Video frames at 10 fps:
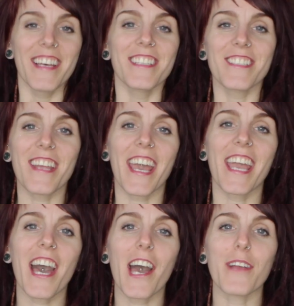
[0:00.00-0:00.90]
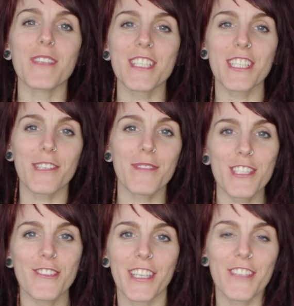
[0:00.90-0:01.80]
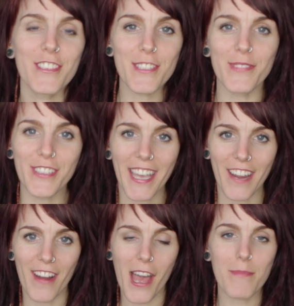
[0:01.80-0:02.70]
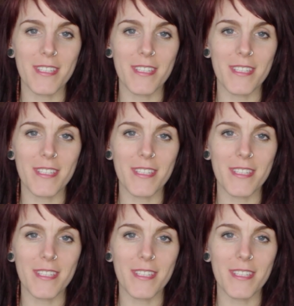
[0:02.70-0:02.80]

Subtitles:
Today I'm just going to be showing you some new hair wraps